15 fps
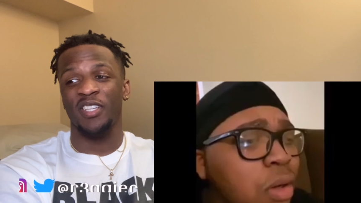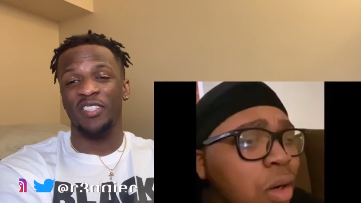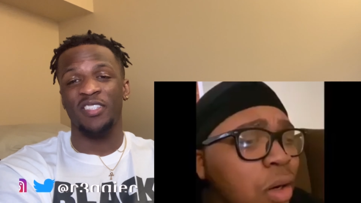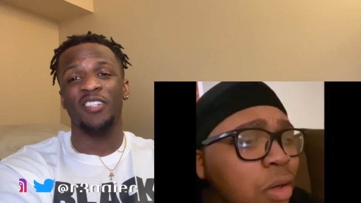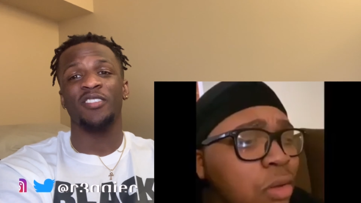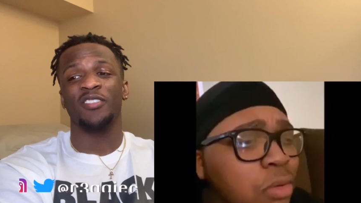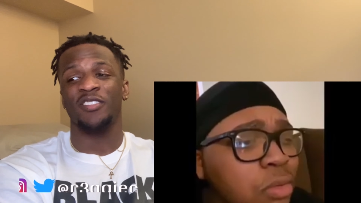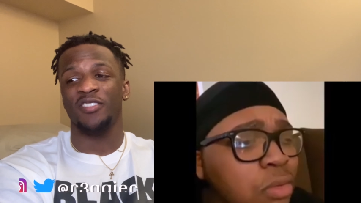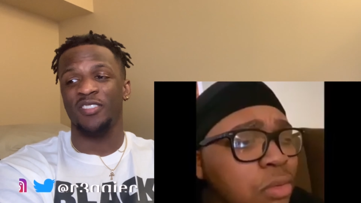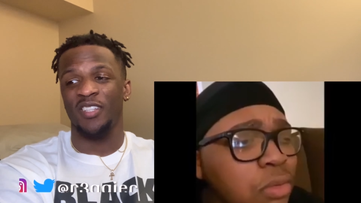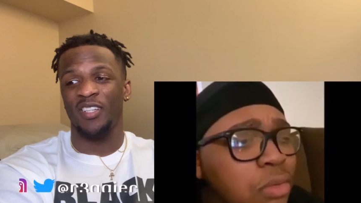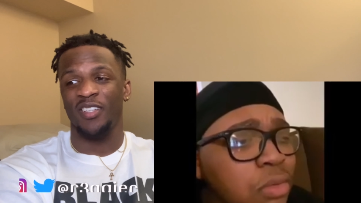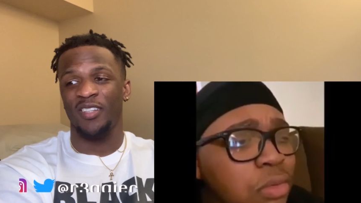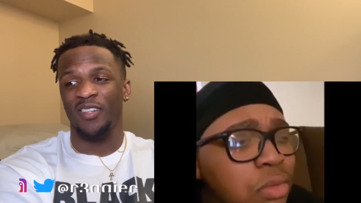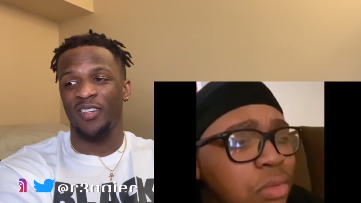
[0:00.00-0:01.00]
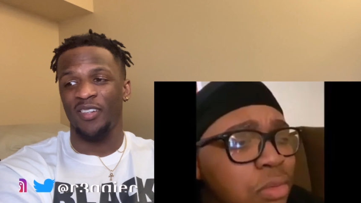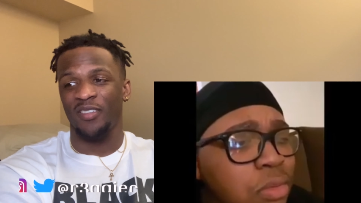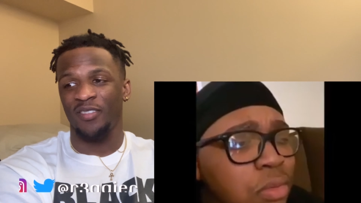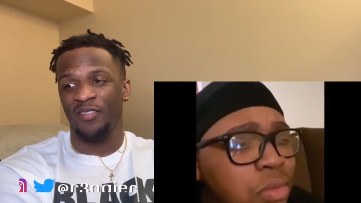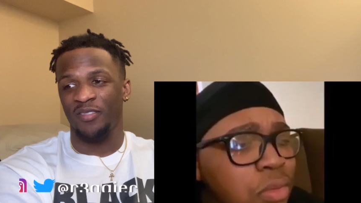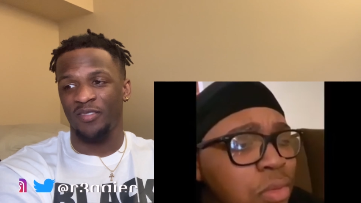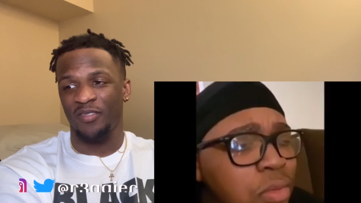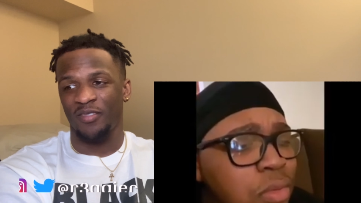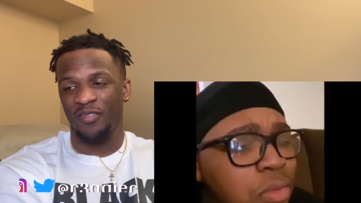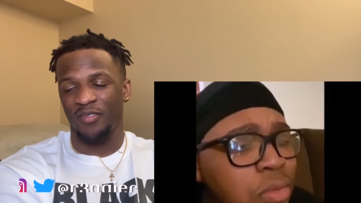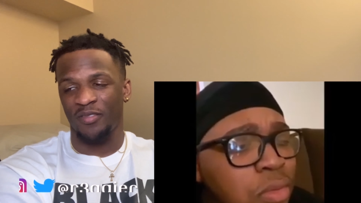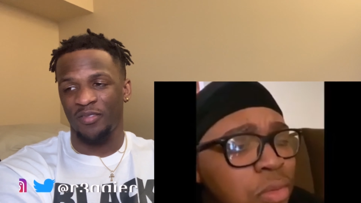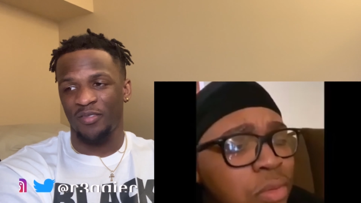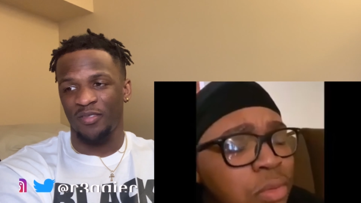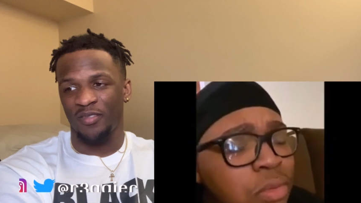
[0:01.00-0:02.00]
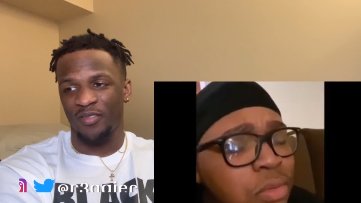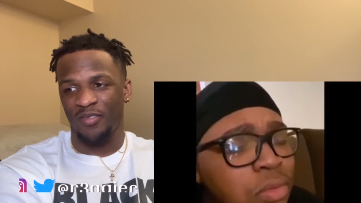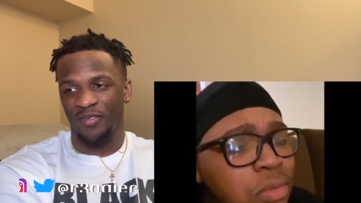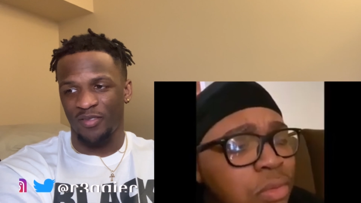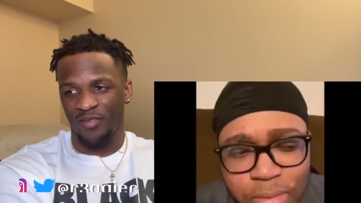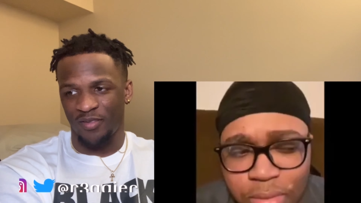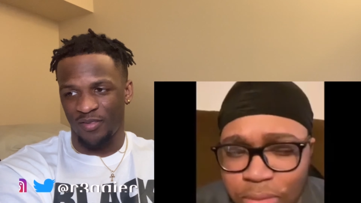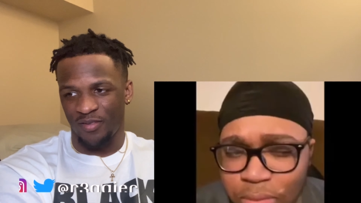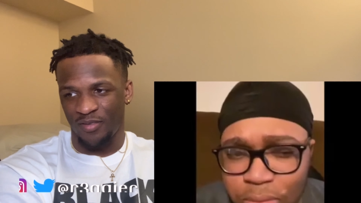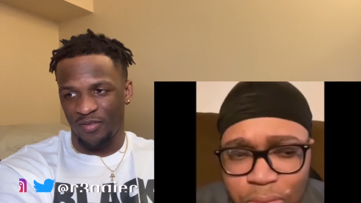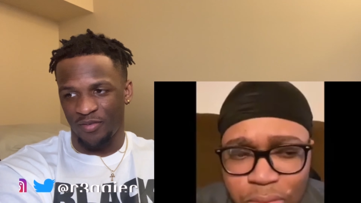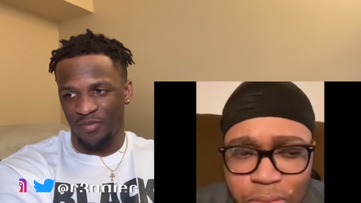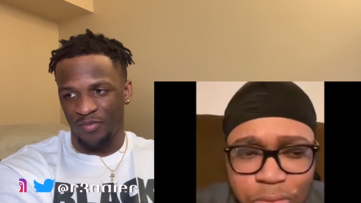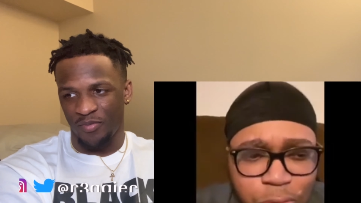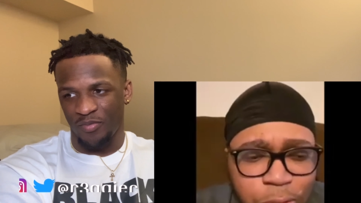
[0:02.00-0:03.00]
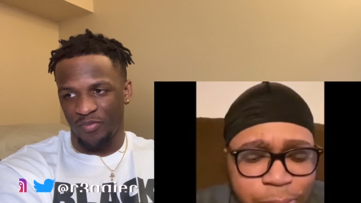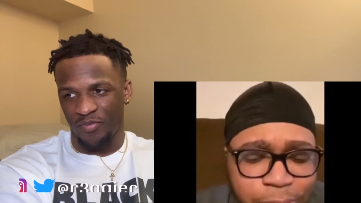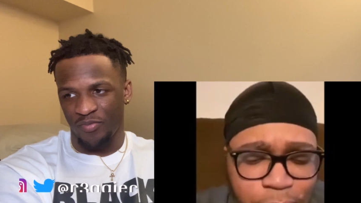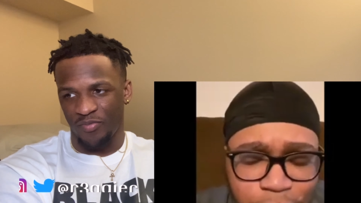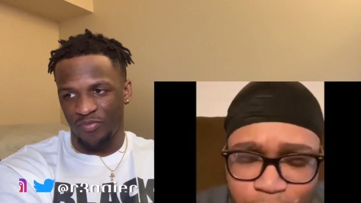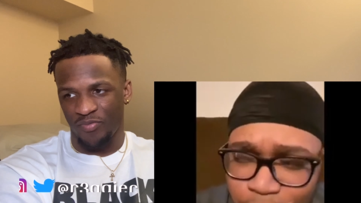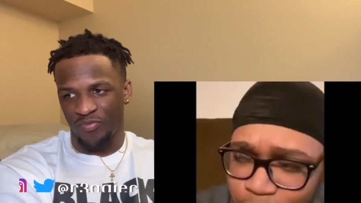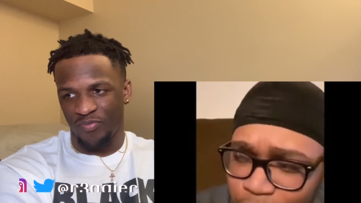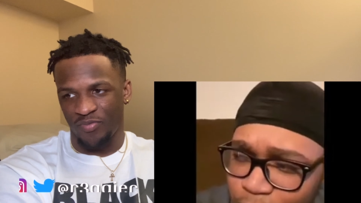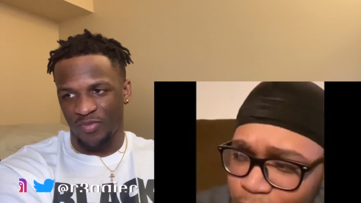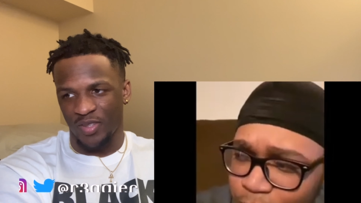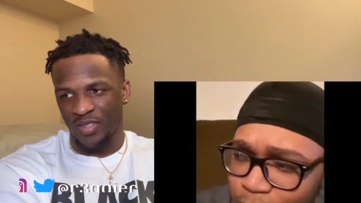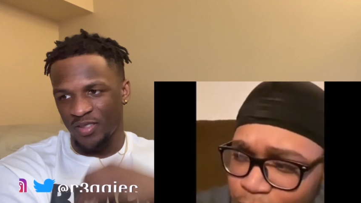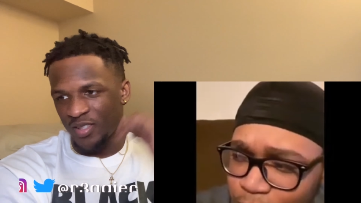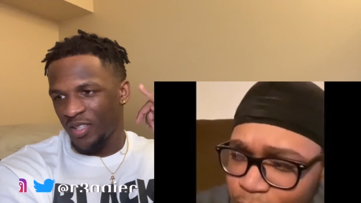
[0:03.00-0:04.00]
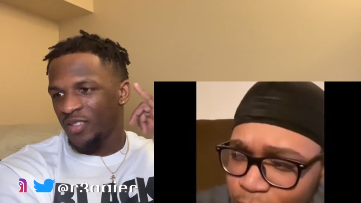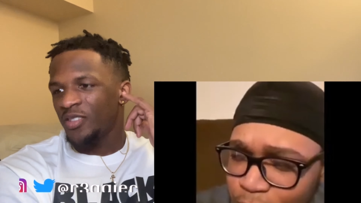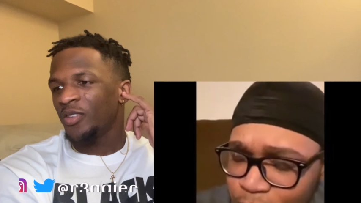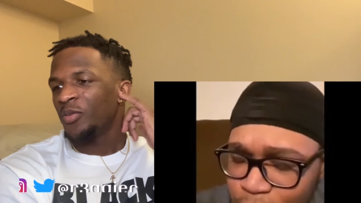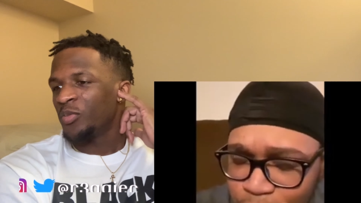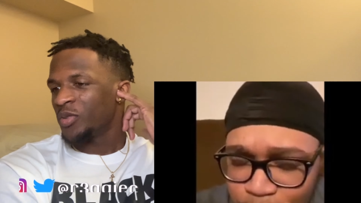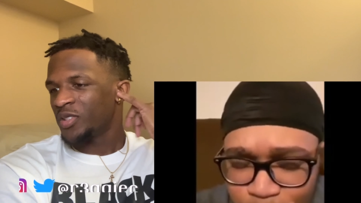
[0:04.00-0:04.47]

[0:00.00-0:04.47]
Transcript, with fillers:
Speaker 1: oh. tell you to stand up. Told you, bro. Tripping. So you told him to